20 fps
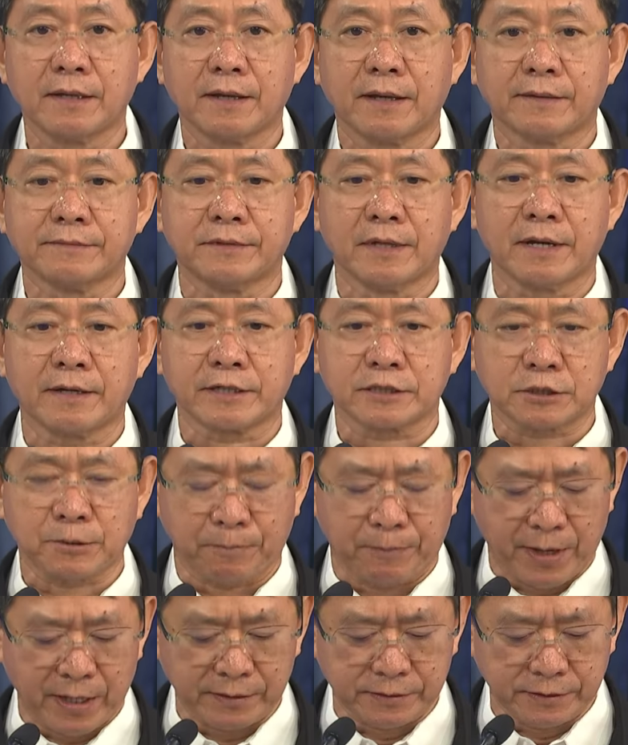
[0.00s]
their
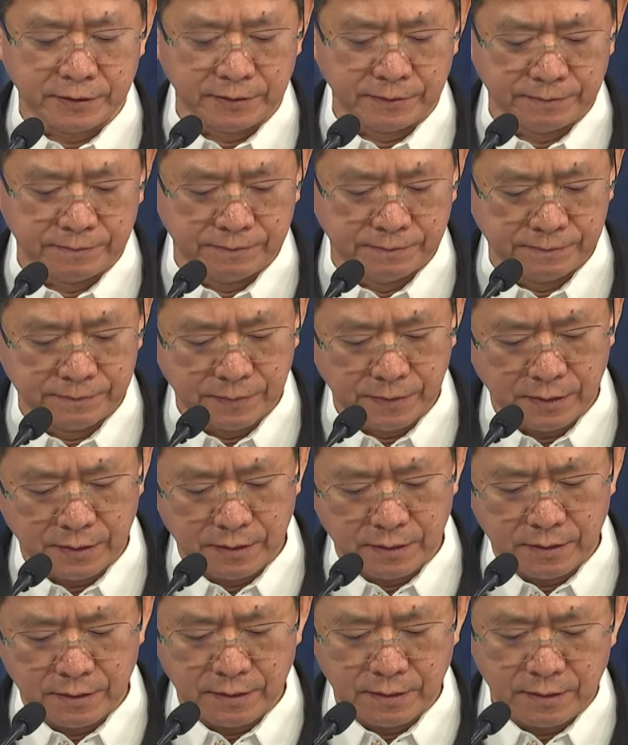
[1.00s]
respective
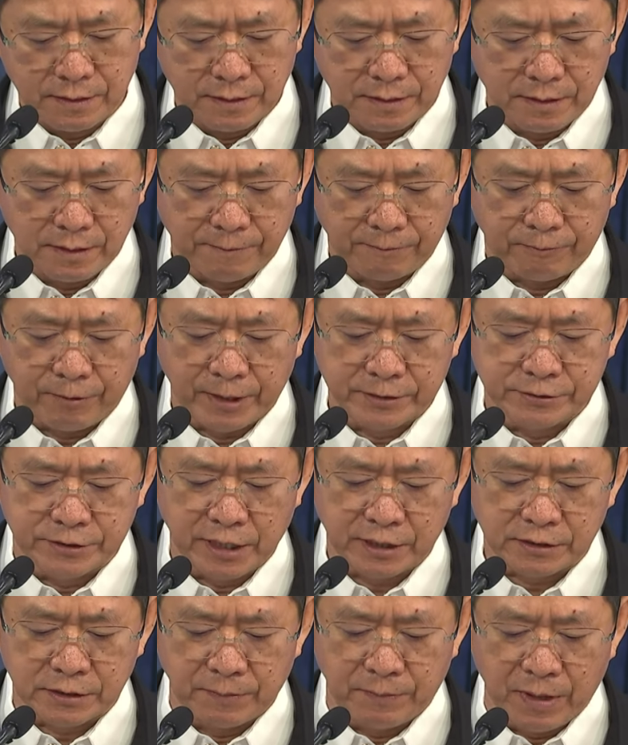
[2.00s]

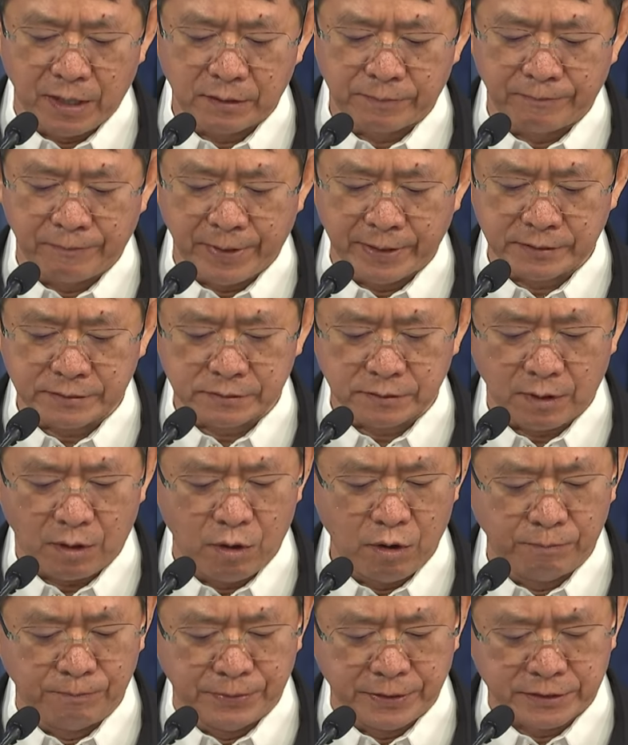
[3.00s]
project development
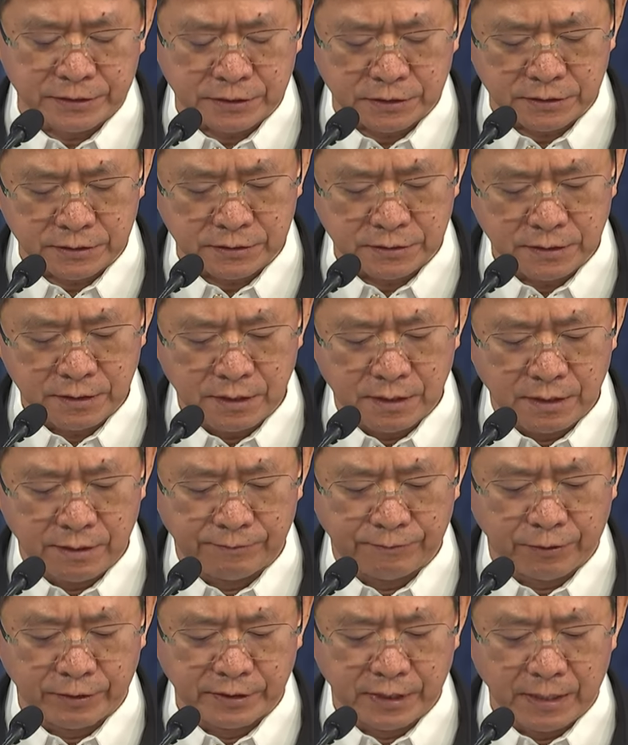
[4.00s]
office
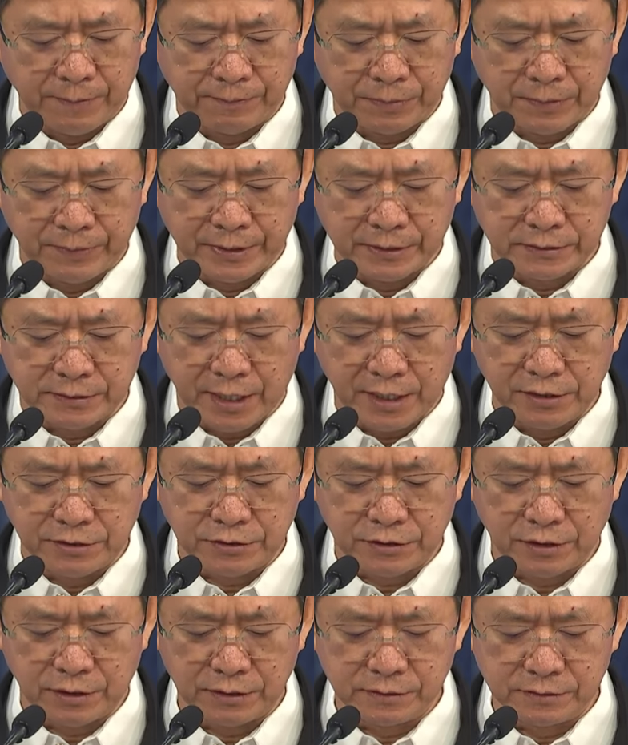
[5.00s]
for the
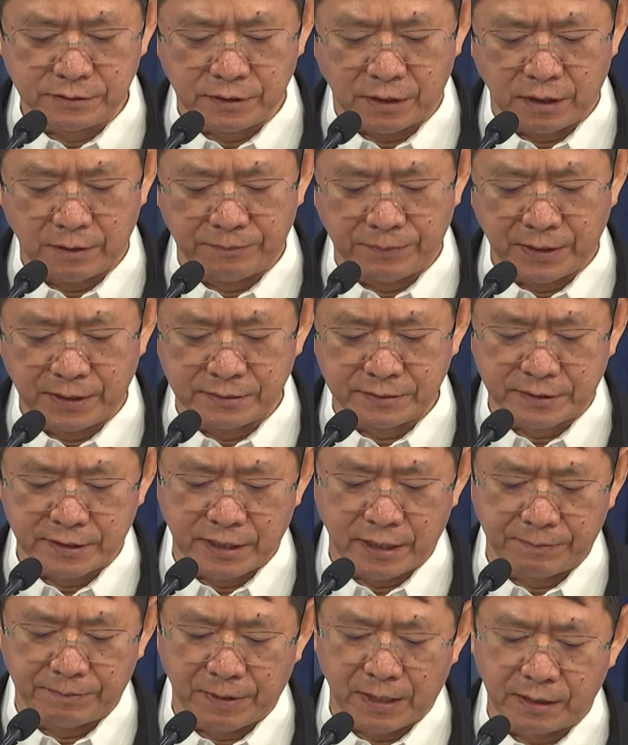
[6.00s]
implementation of
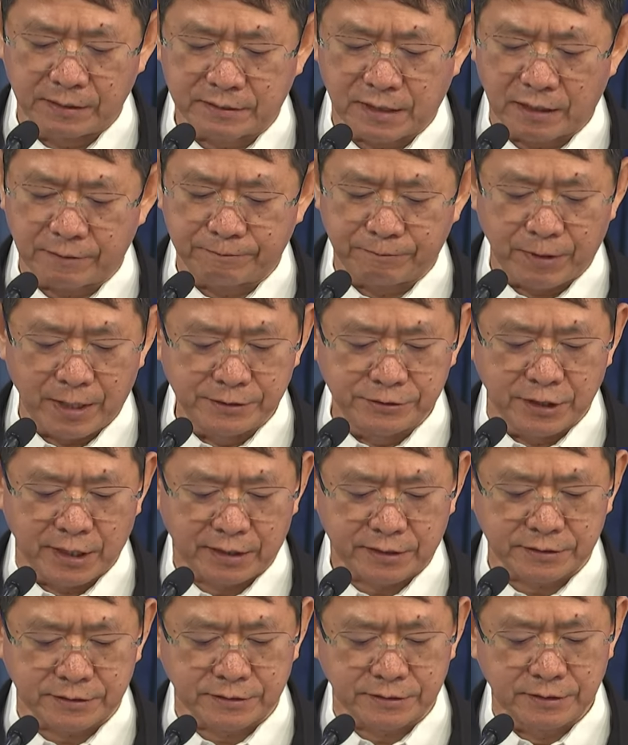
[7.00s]
NTF-ELCAC
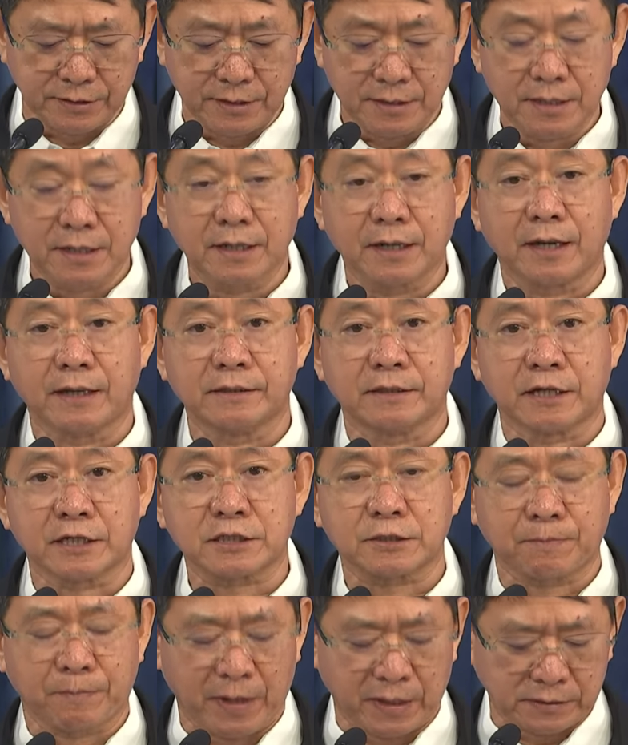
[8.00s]
projects in their
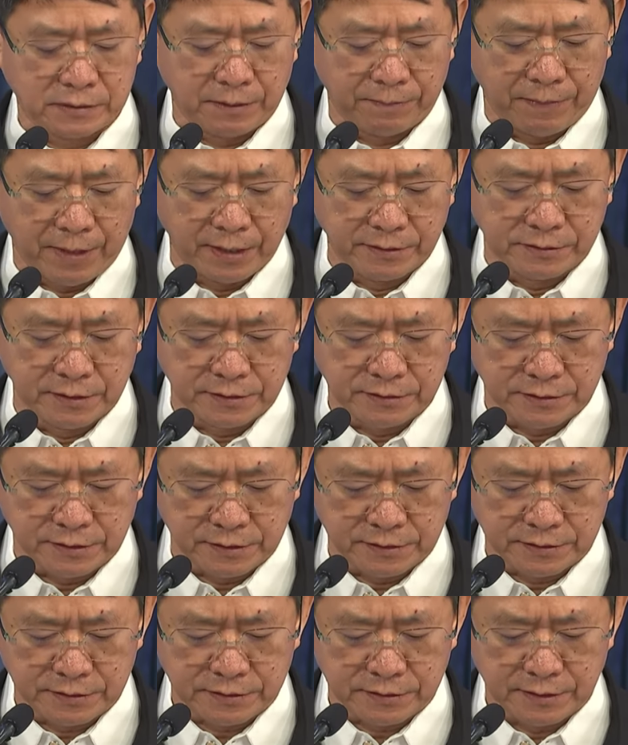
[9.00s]
respective
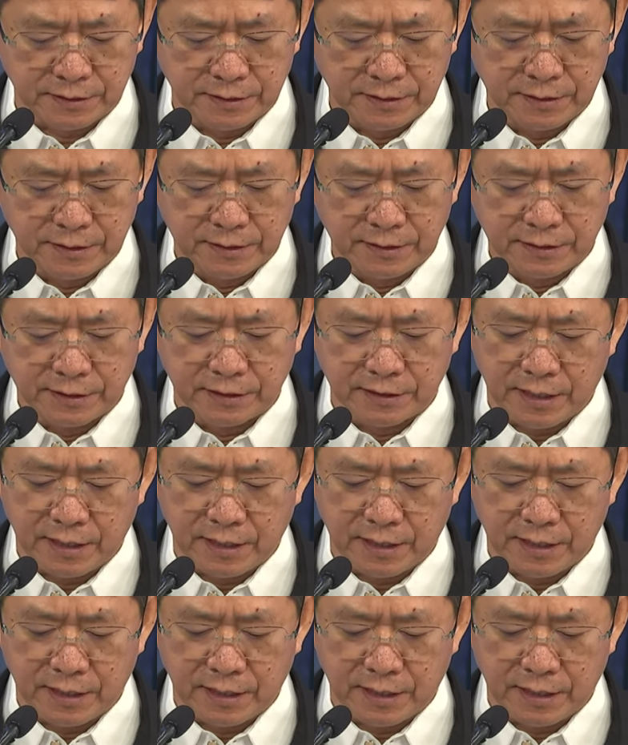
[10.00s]
agencies. He